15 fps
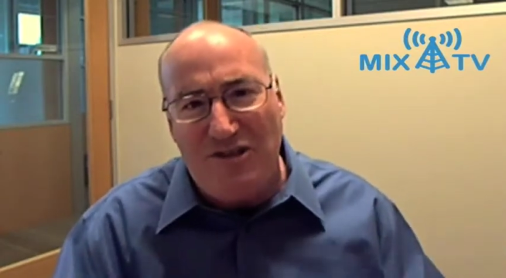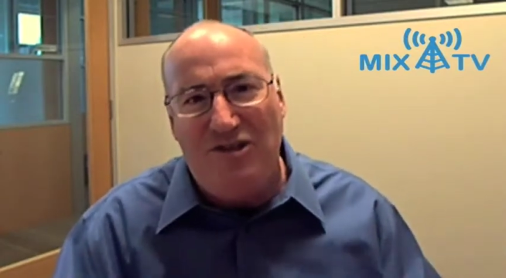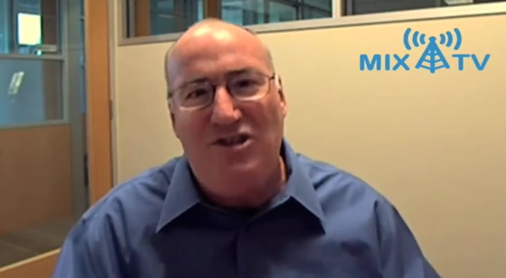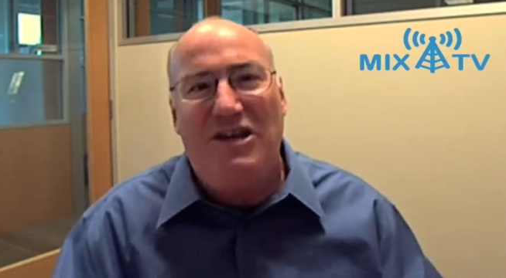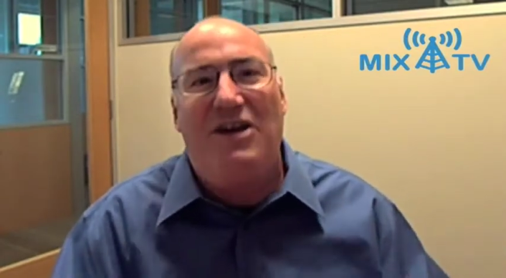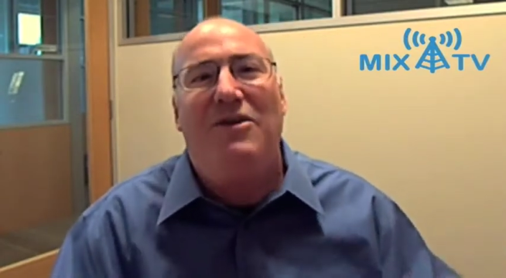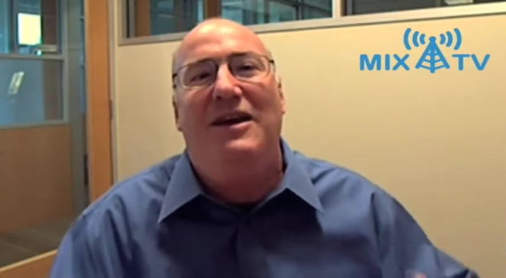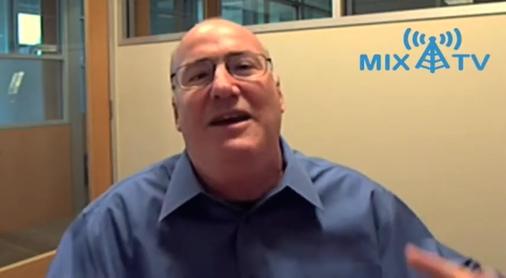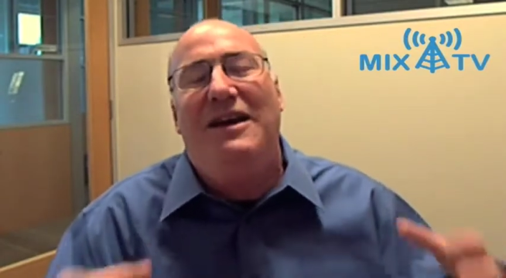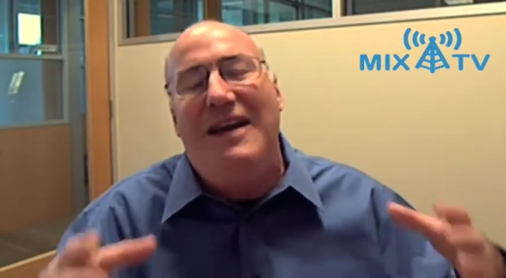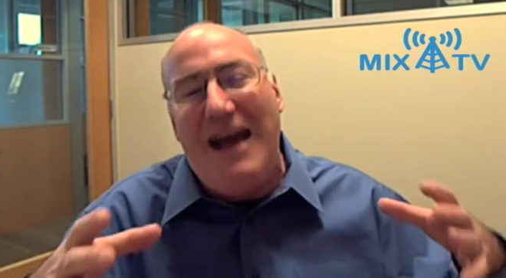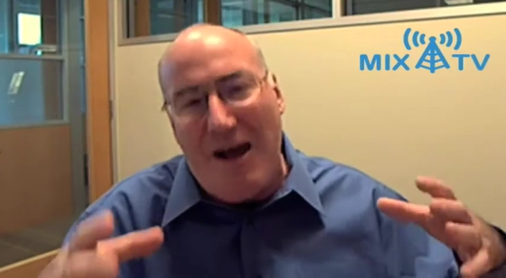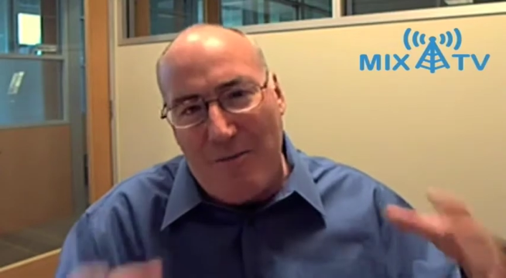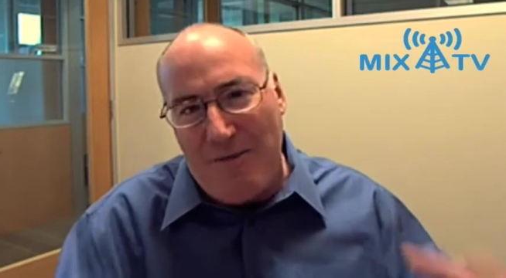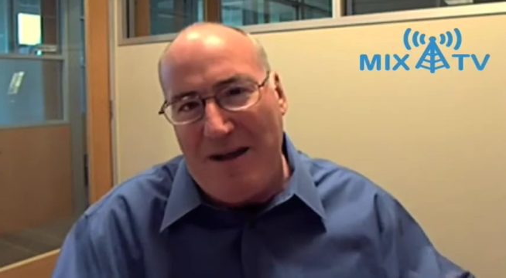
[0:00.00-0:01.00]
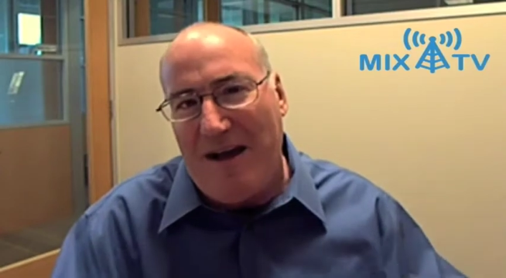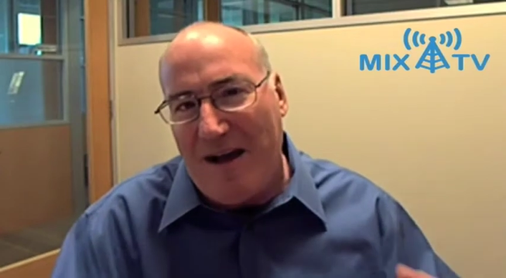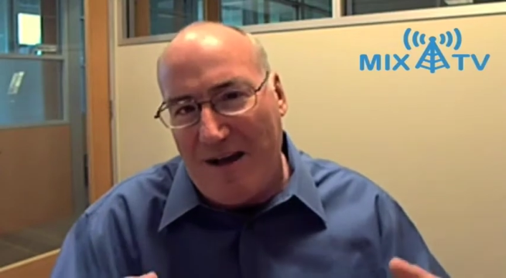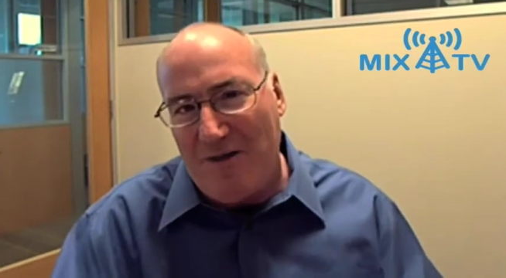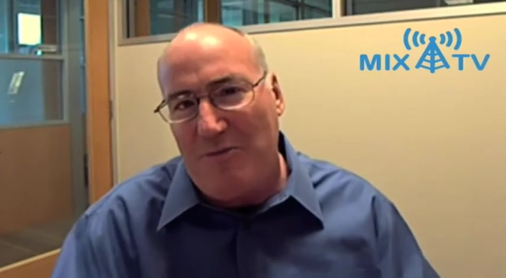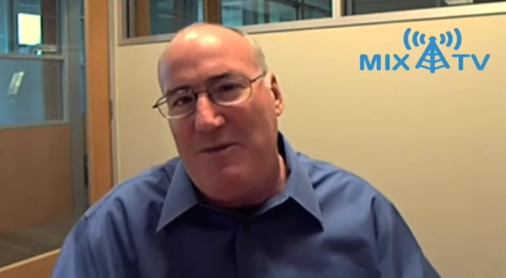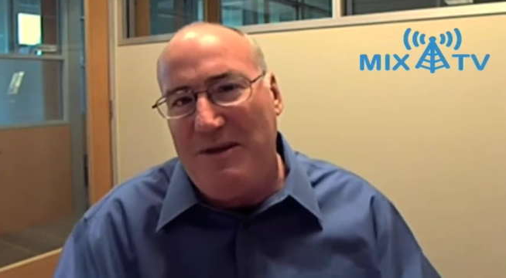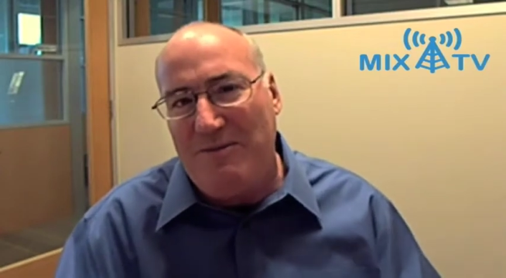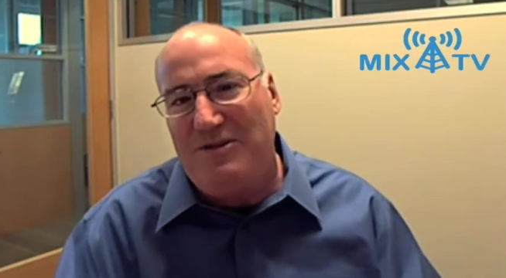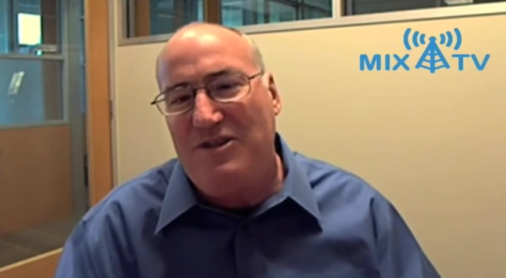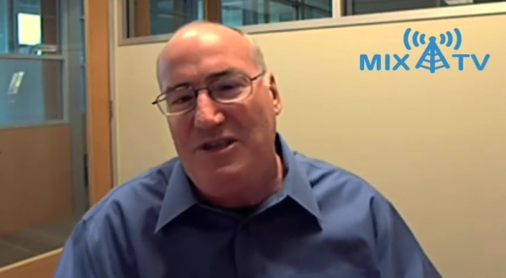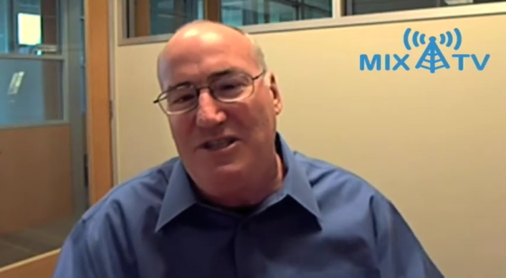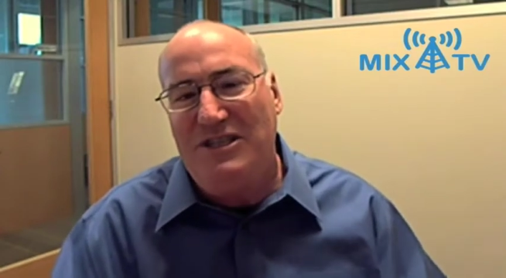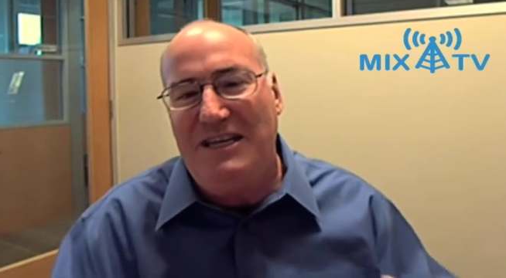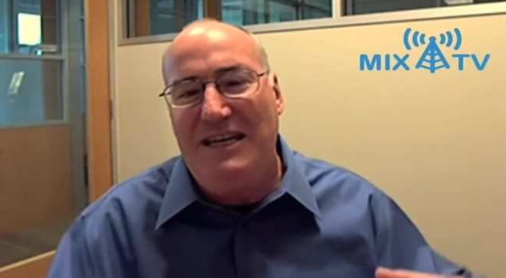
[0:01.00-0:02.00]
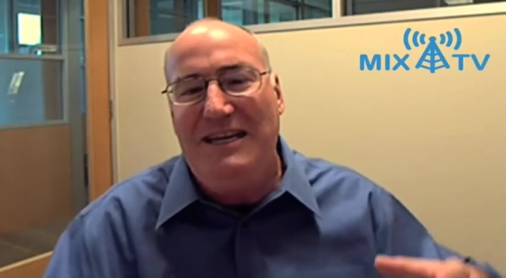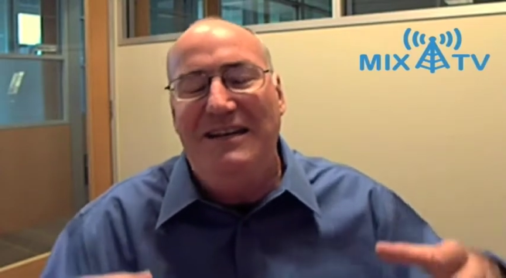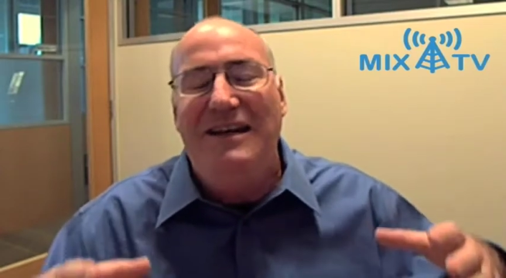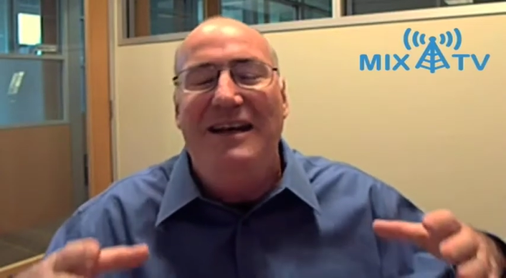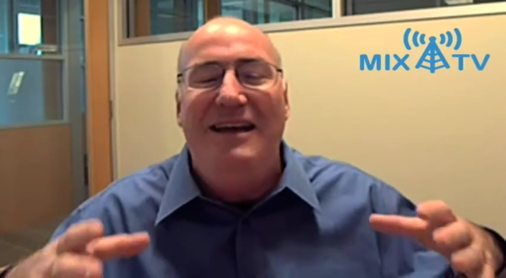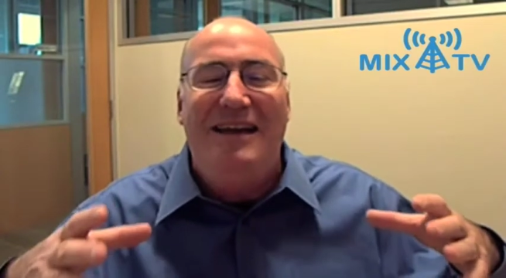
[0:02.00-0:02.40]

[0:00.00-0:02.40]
sharing and helping other people succeed